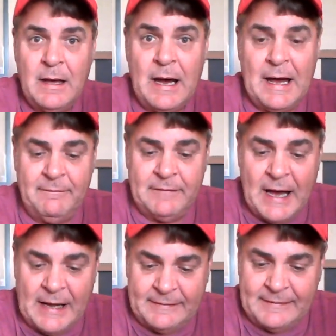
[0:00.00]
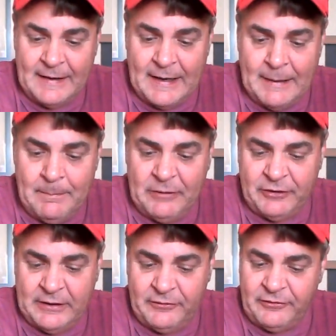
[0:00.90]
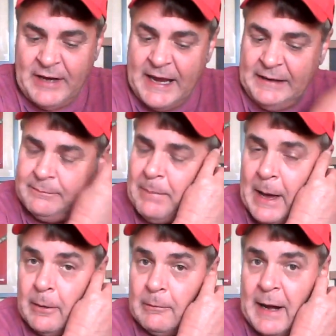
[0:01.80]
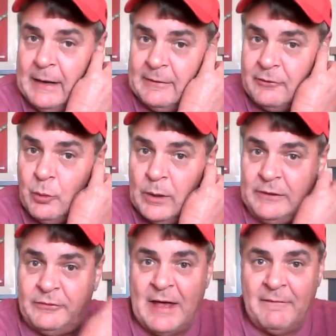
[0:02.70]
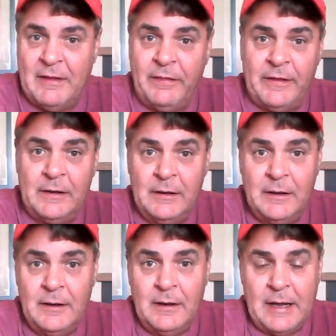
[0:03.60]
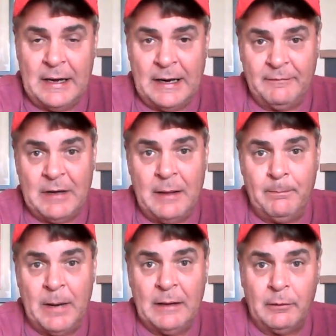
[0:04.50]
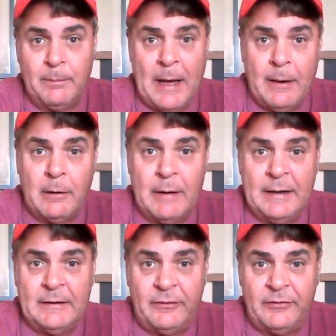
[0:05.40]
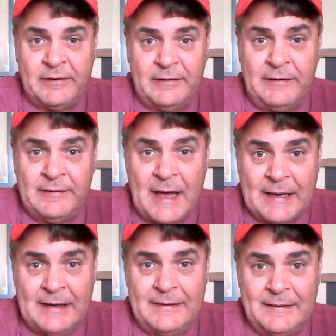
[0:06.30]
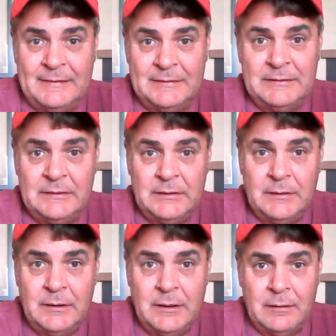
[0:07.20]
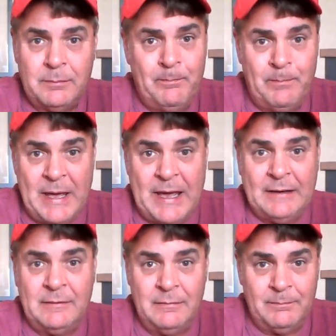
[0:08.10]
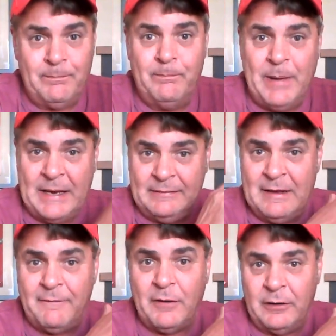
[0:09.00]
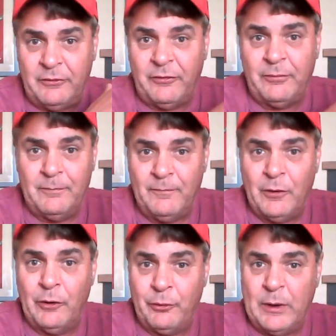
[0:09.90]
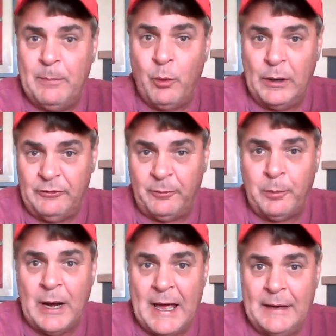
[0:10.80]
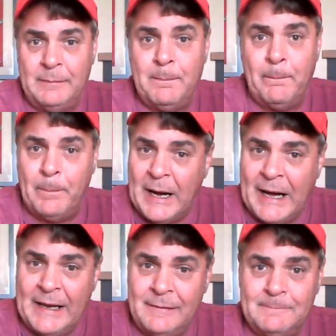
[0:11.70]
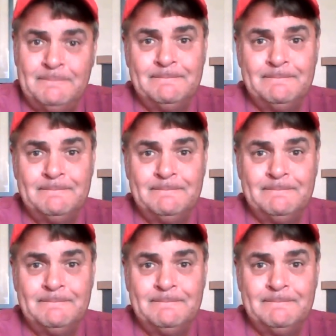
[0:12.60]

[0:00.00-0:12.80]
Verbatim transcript: I've got uh, Michigan State power ranked at 27th, and I've got Butler power ranked at 62nd. Big, big difference for a three point spread, but